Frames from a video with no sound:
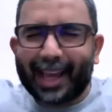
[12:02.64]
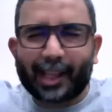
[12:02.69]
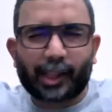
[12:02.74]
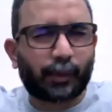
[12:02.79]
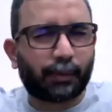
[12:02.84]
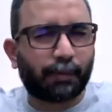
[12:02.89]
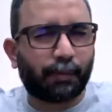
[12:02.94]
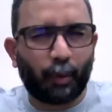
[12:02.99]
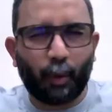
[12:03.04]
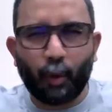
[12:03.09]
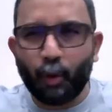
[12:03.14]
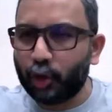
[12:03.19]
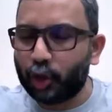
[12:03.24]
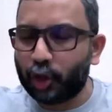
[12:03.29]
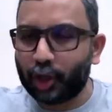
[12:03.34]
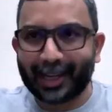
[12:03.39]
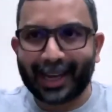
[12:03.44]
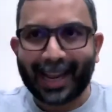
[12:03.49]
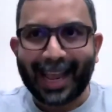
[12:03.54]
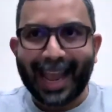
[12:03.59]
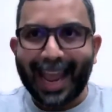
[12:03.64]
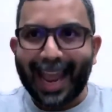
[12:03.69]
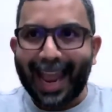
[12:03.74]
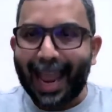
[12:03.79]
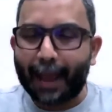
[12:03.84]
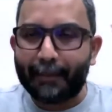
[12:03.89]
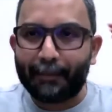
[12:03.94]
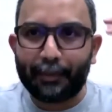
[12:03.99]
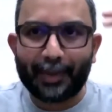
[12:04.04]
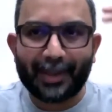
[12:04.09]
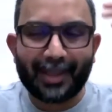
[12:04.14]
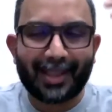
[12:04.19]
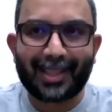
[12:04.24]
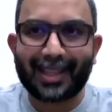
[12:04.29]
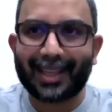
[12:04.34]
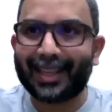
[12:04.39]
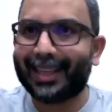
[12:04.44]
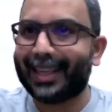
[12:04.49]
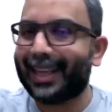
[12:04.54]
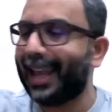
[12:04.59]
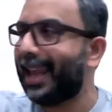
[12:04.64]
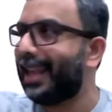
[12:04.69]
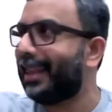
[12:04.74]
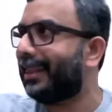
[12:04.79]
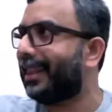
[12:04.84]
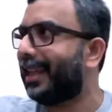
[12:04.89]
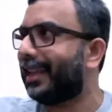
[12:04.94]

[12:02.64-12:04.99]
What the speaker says: explosion happens again